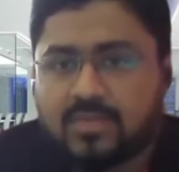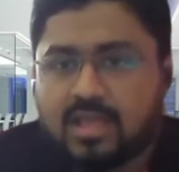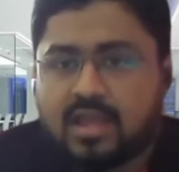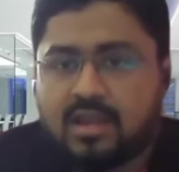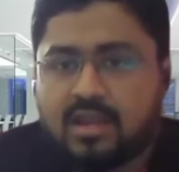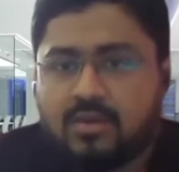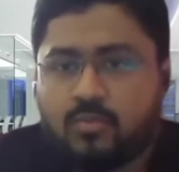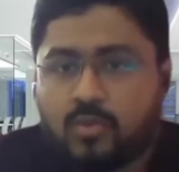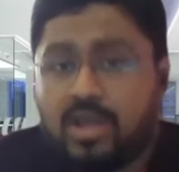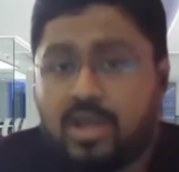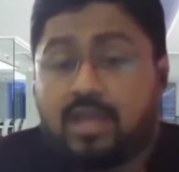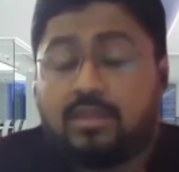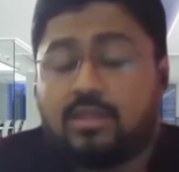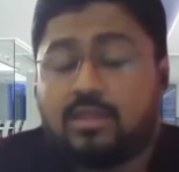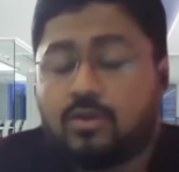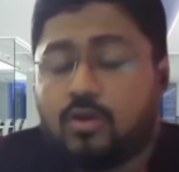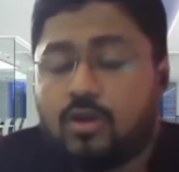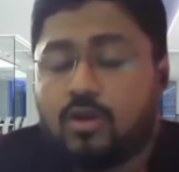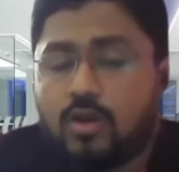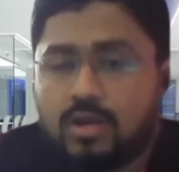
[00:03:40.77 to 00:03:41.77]
And why are
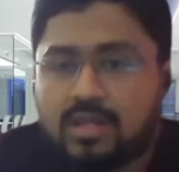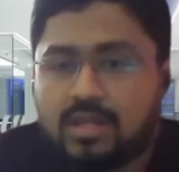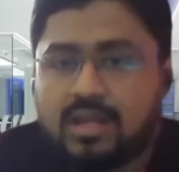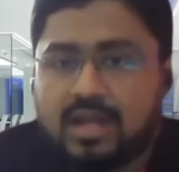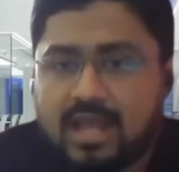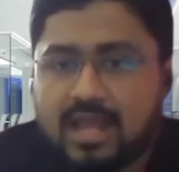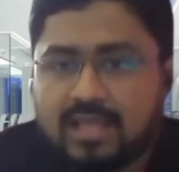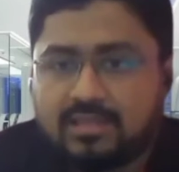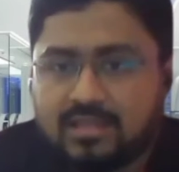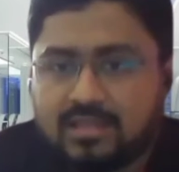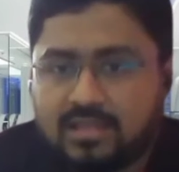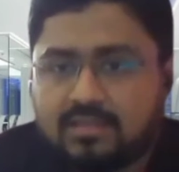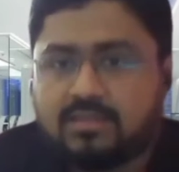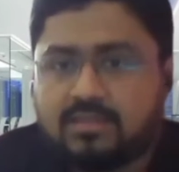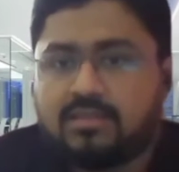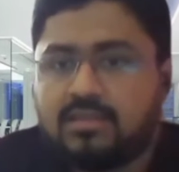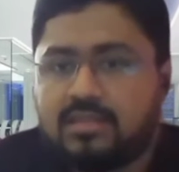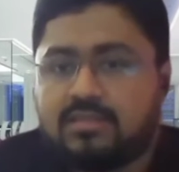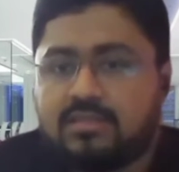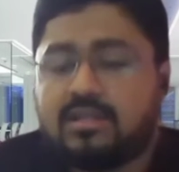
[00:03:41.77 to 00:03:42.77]
they called alternate
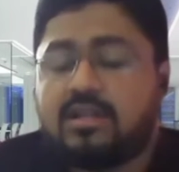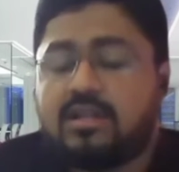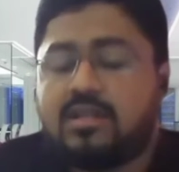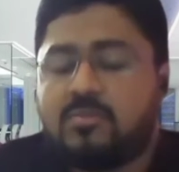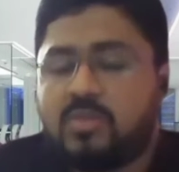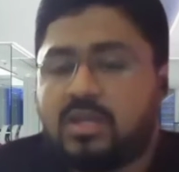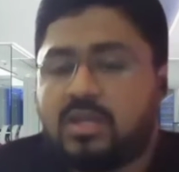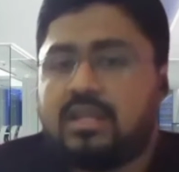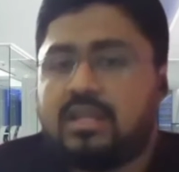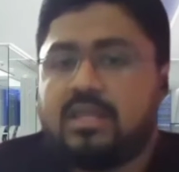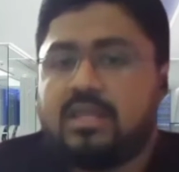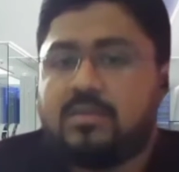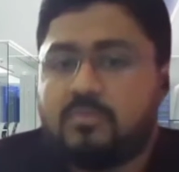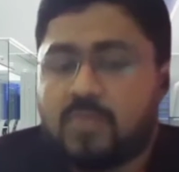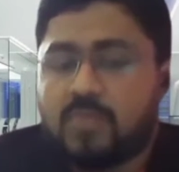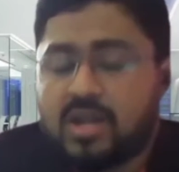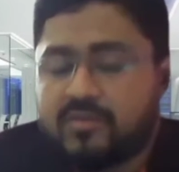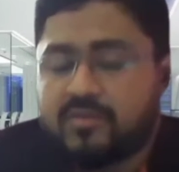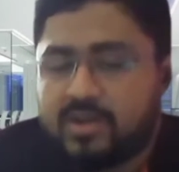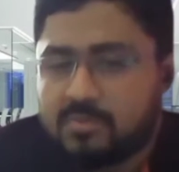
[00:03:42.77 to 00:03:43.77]
assets? These are typically
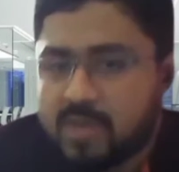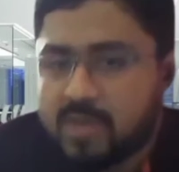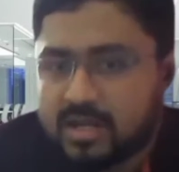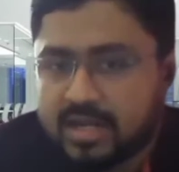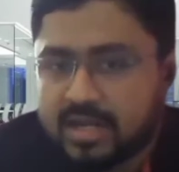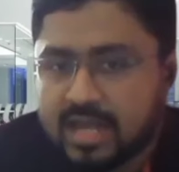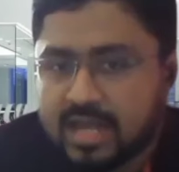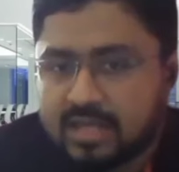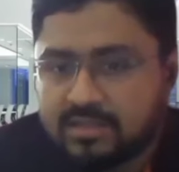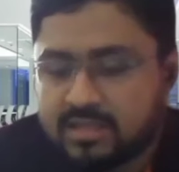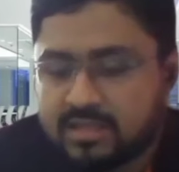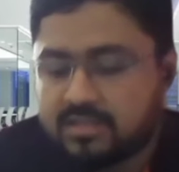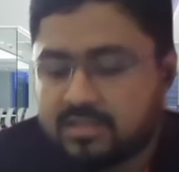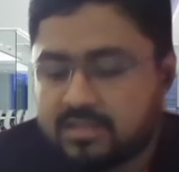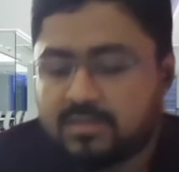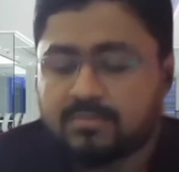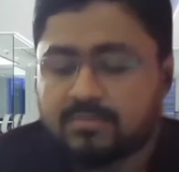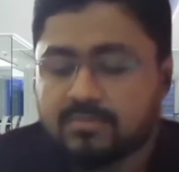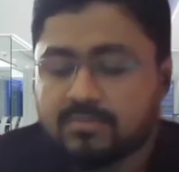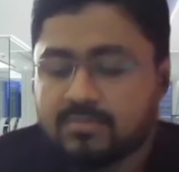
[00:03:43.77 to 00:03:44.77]
private market
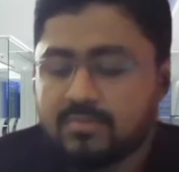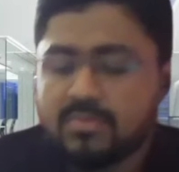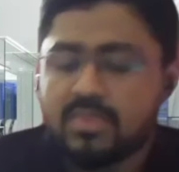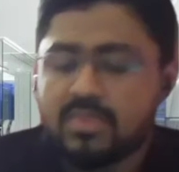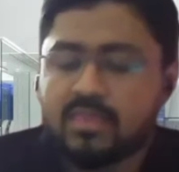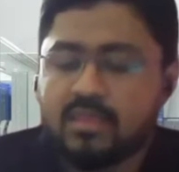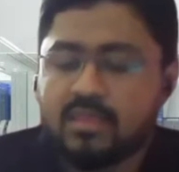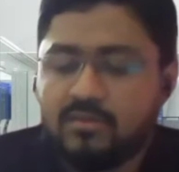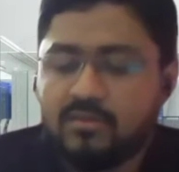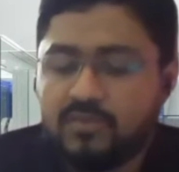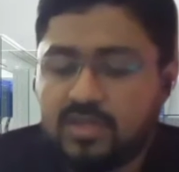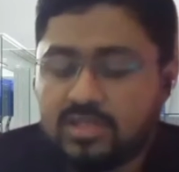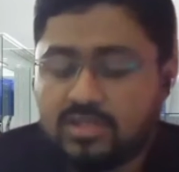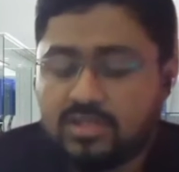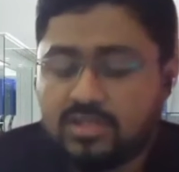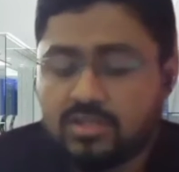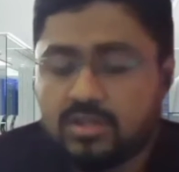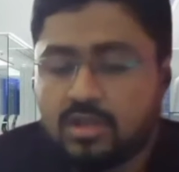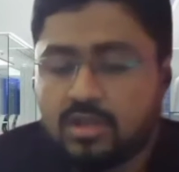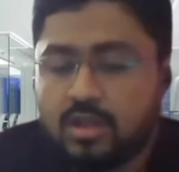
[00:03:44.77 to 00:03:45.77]
assets
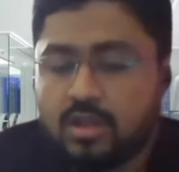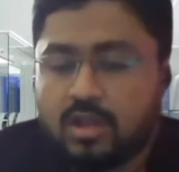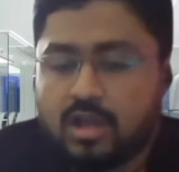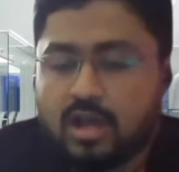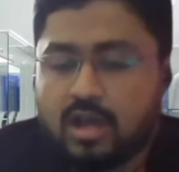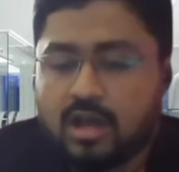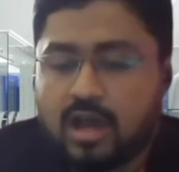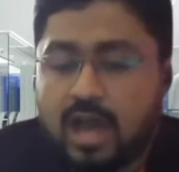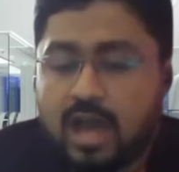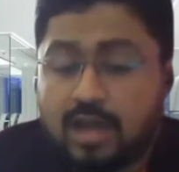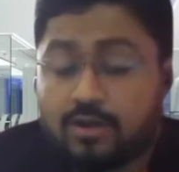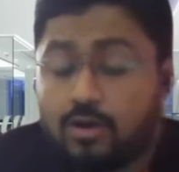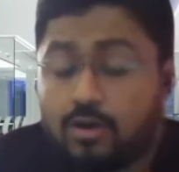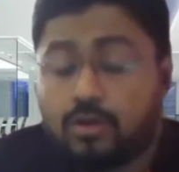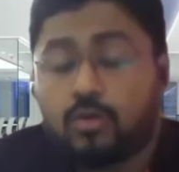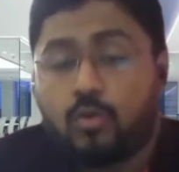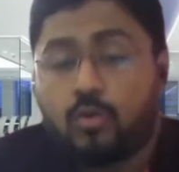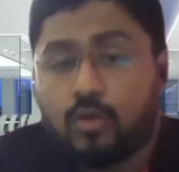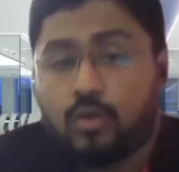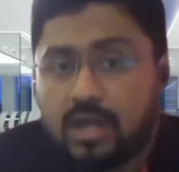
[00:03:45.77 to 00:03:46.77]
which are
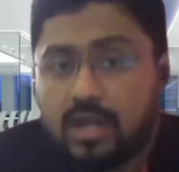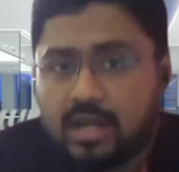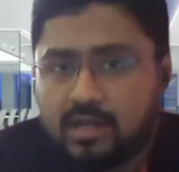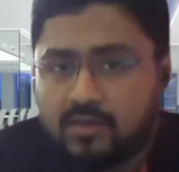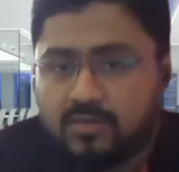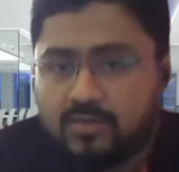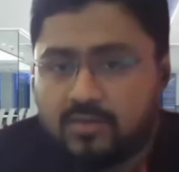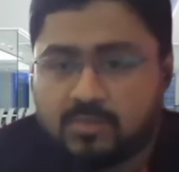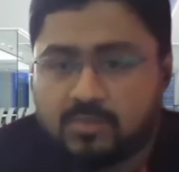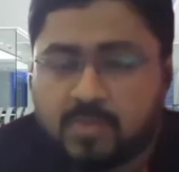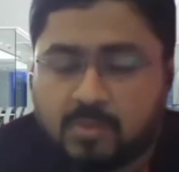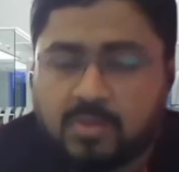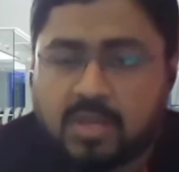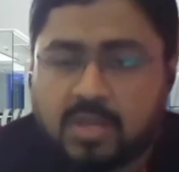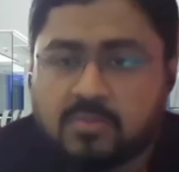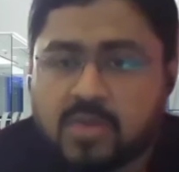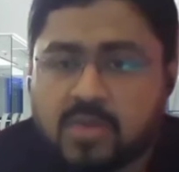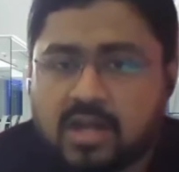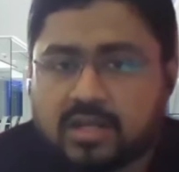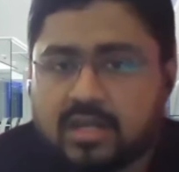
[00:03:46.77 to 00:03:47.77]
not correlated to the
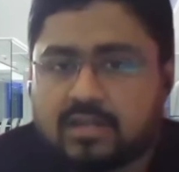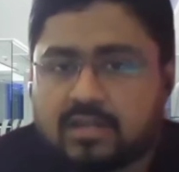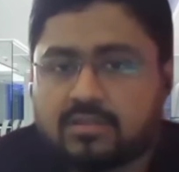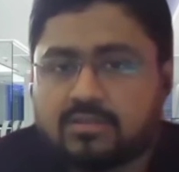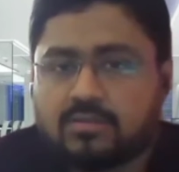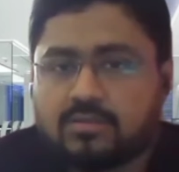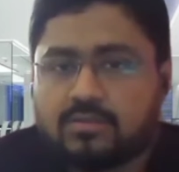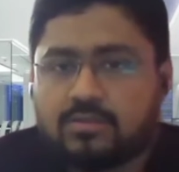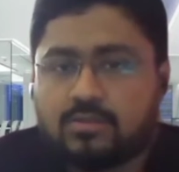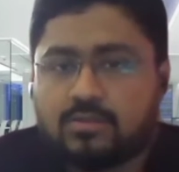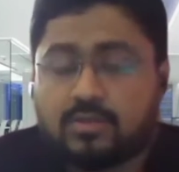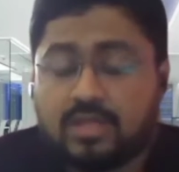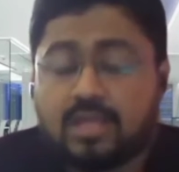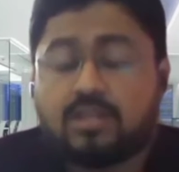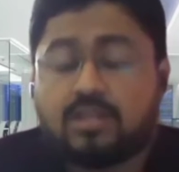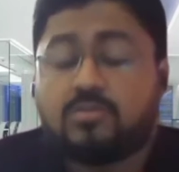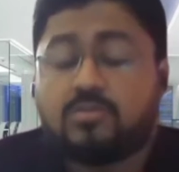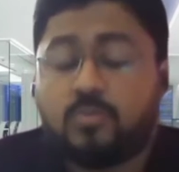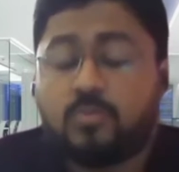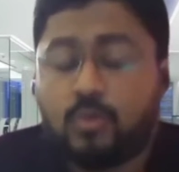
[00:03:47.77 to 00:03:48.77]
public markets. So
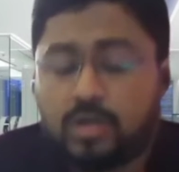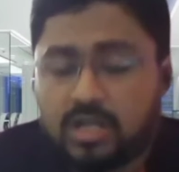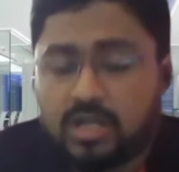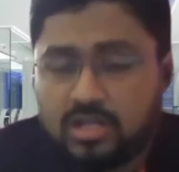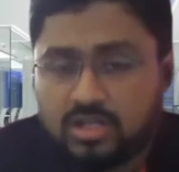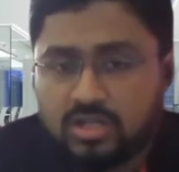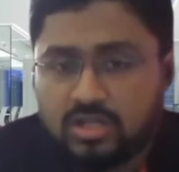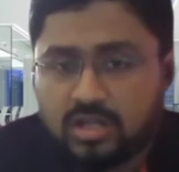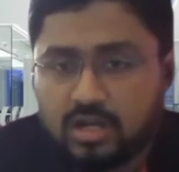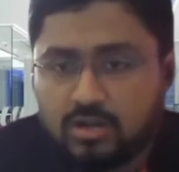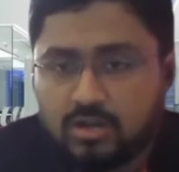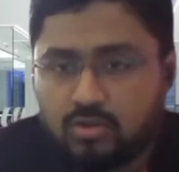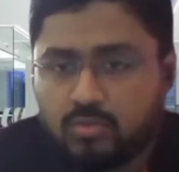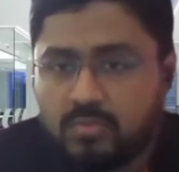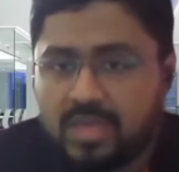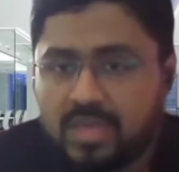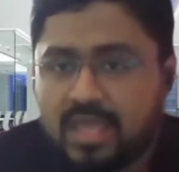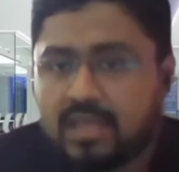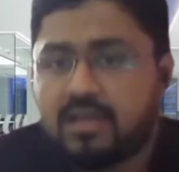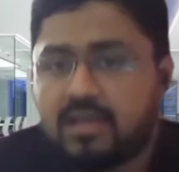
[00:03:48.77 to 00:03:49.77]
there is potential
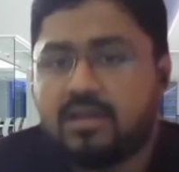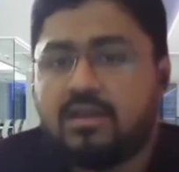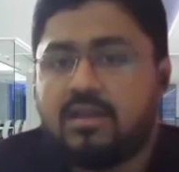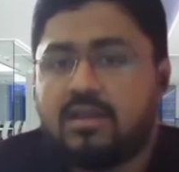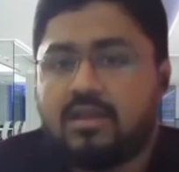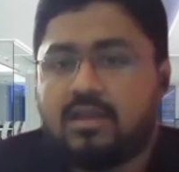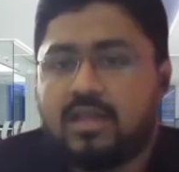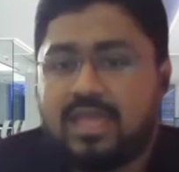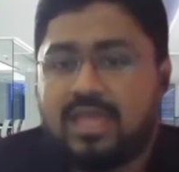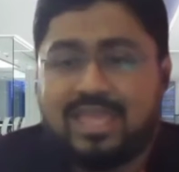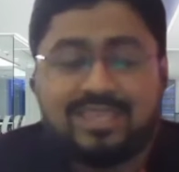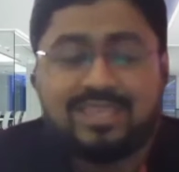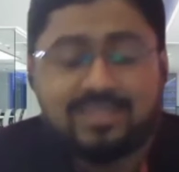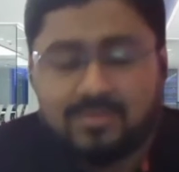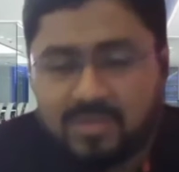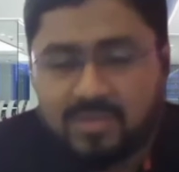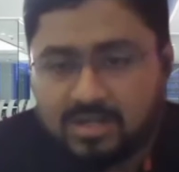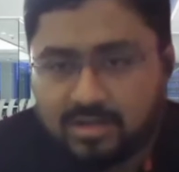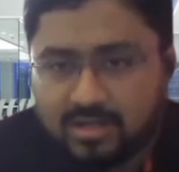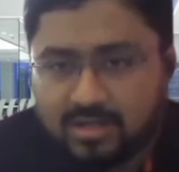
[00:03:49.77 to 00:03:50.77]
to make
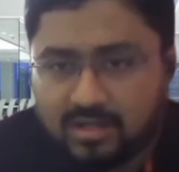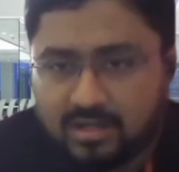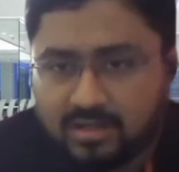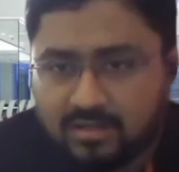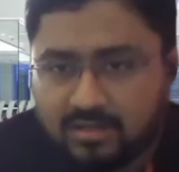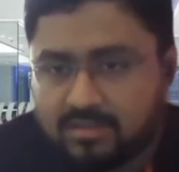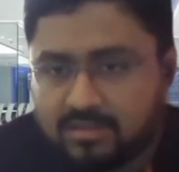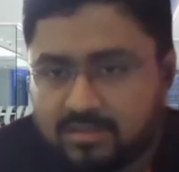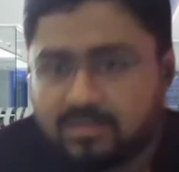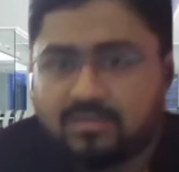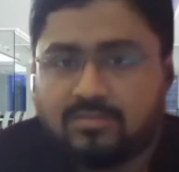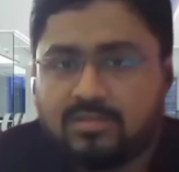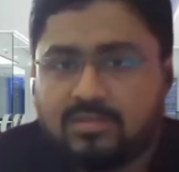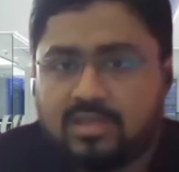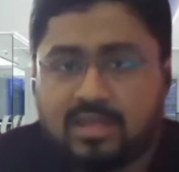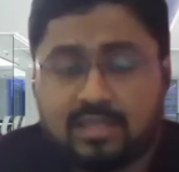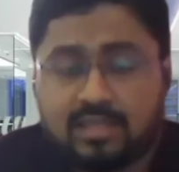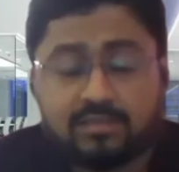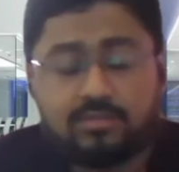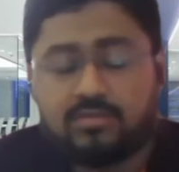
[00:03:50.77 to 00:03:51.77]
asymmetric returns
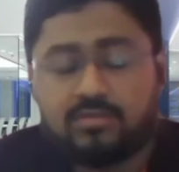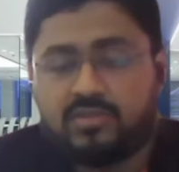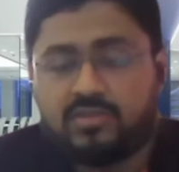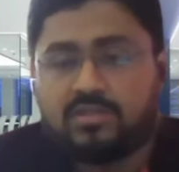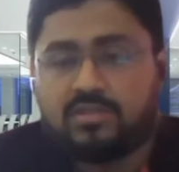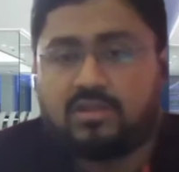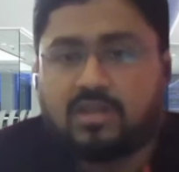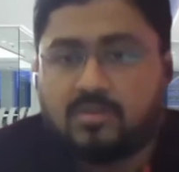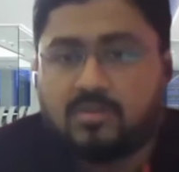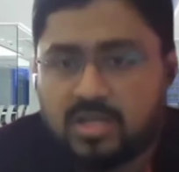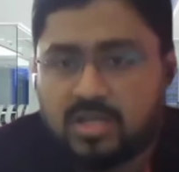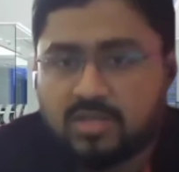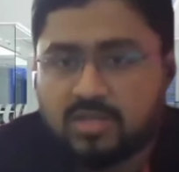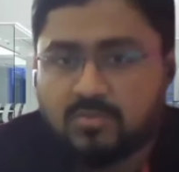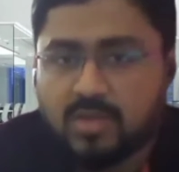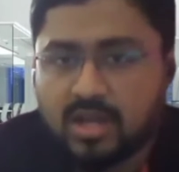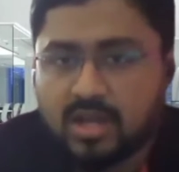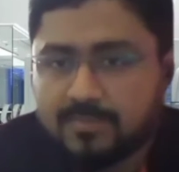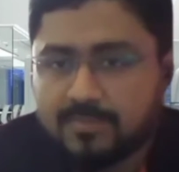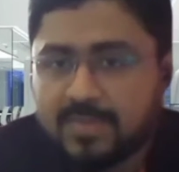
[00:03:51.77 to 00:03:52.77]
in excess of a certain
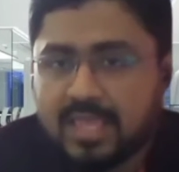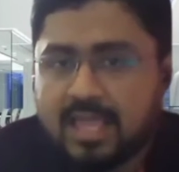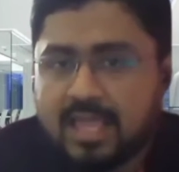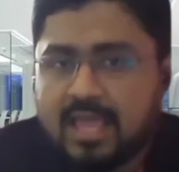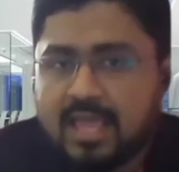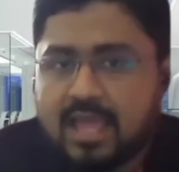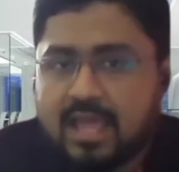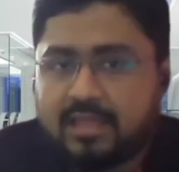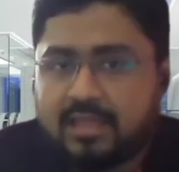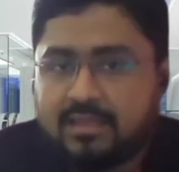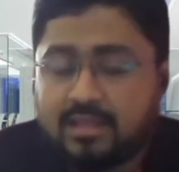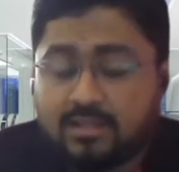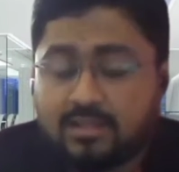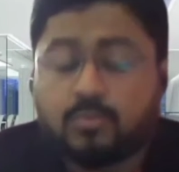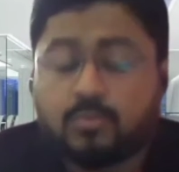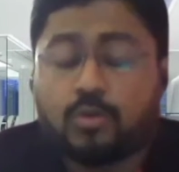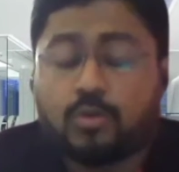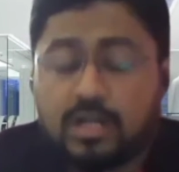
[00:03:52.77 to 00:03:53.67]
benchmark, and there is